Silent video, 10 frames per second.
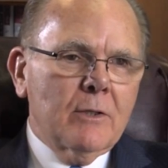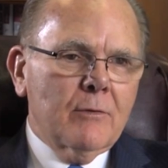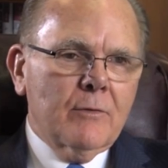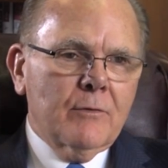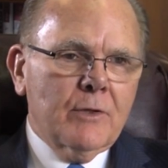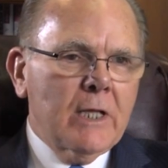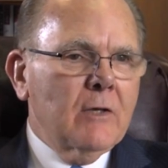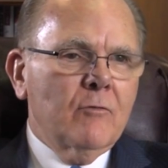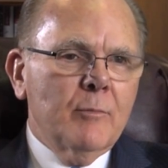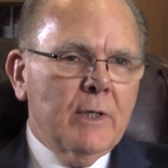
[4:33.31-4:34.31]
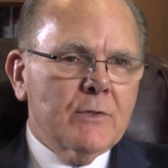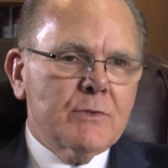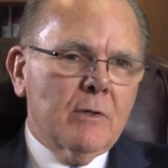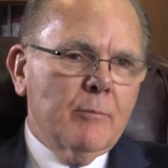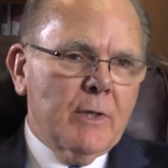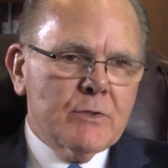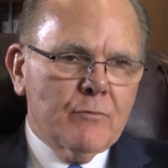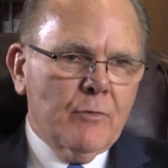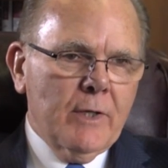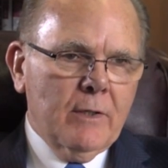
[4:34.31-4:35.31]
to think of me as their best
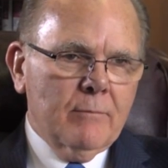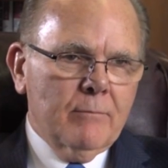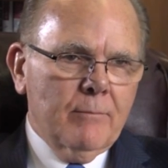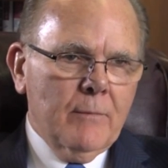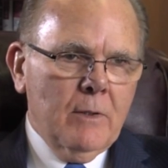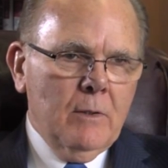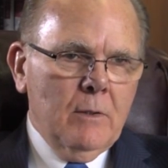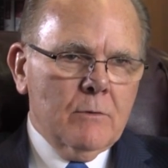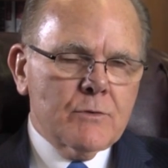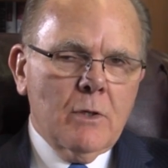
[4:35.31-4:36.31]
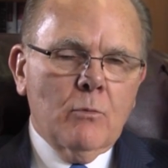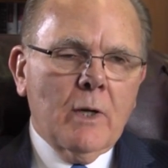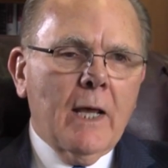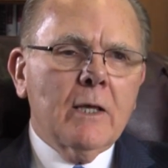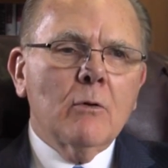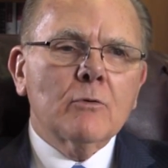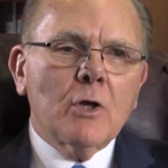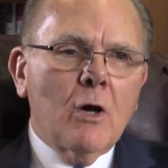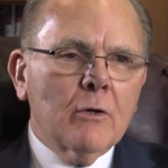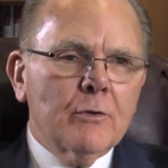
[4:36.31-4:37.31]
friend. So when I go
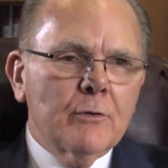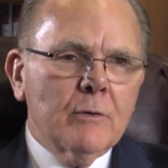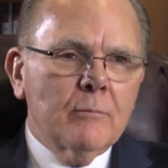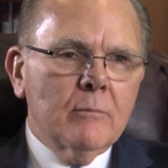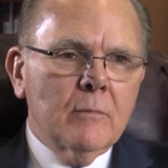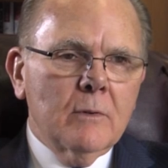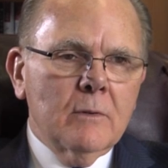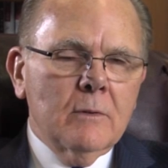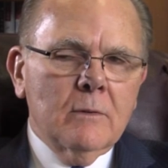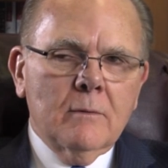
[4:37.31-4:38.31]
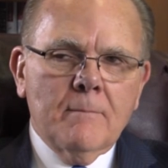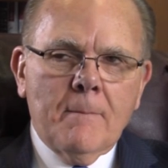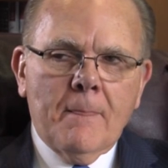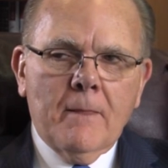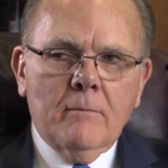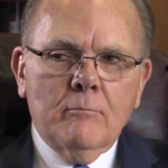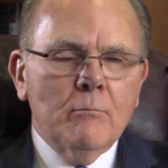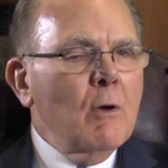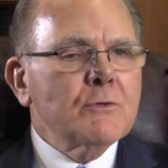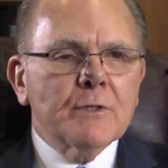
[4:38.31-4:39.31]
talk to them,
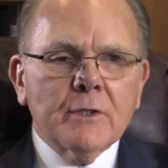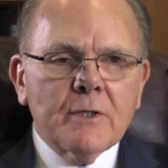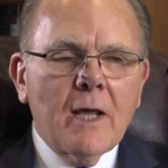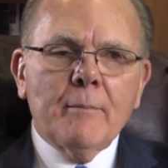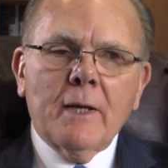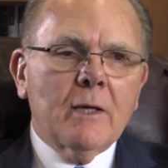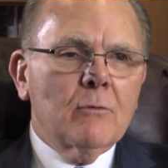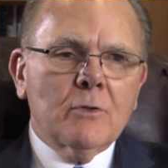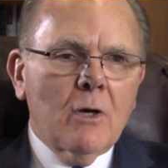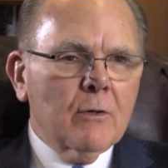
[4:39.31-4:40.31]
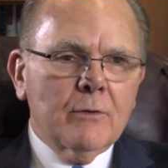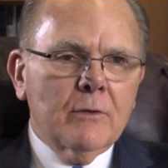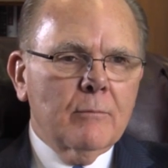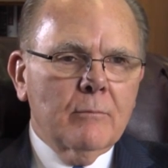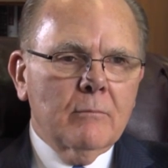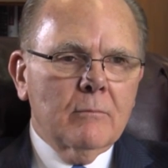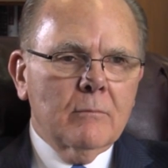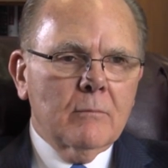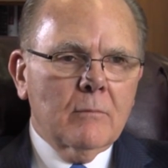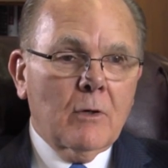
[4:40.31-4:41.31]
most of the time I go talk to
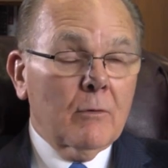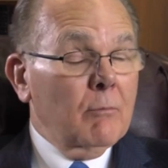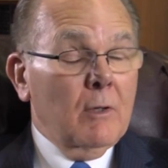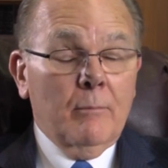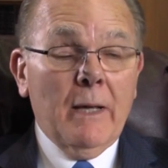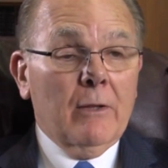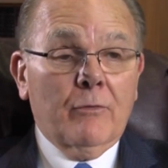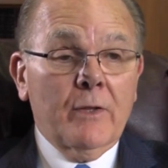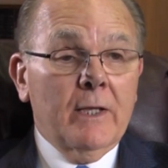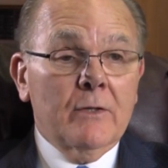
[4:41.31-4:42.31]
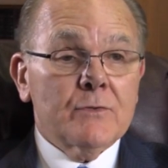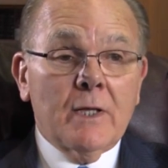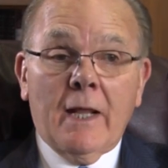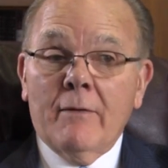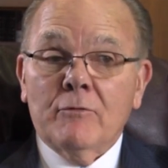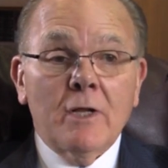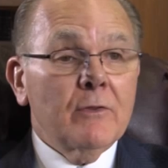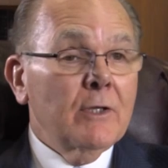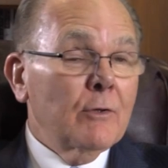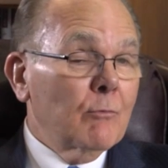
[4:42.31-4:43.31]
them are about things that have
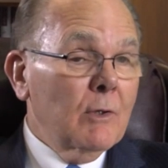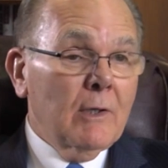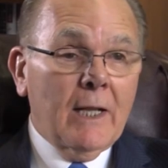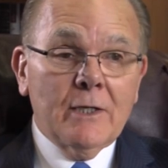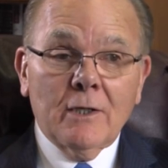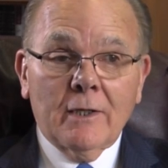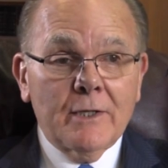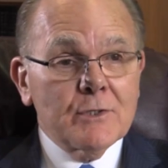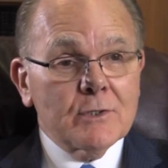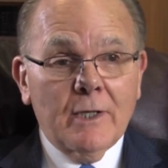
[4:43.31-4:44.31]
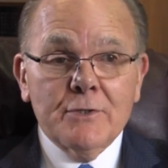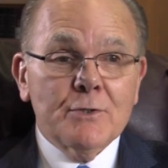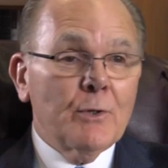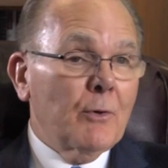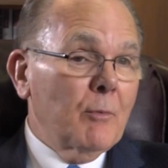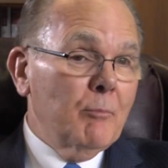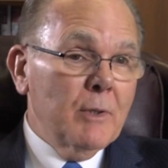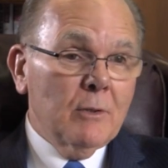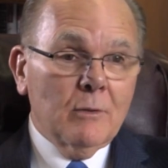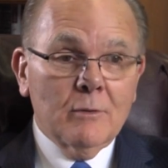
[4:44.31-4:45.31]
nothing to relate to legislation or to
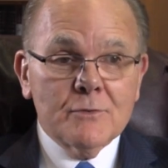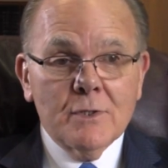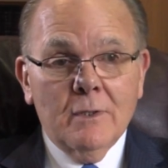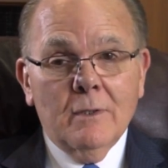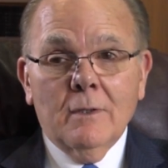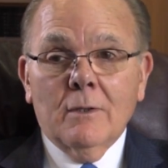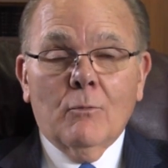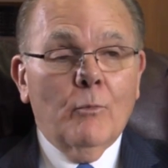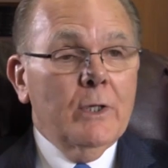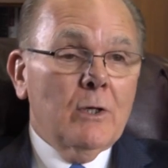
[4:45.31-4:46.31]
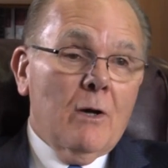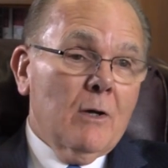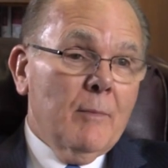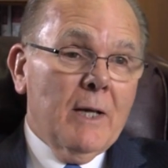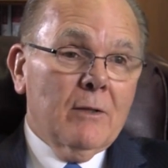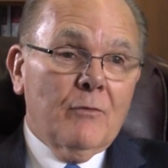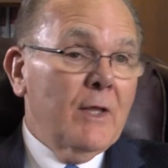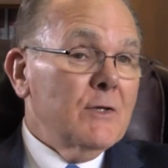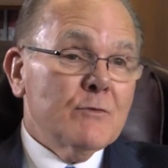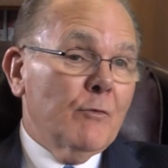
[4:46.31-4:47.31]
bills. We talk about
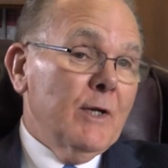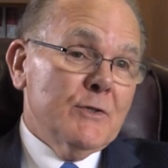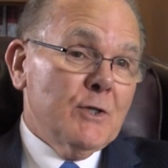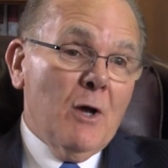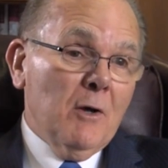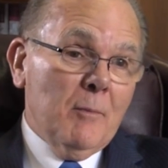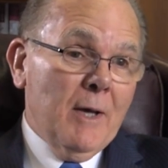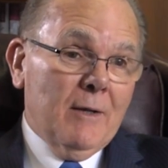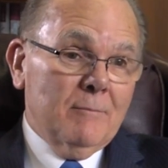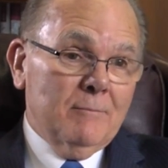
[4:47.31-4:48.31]
things friends talk about.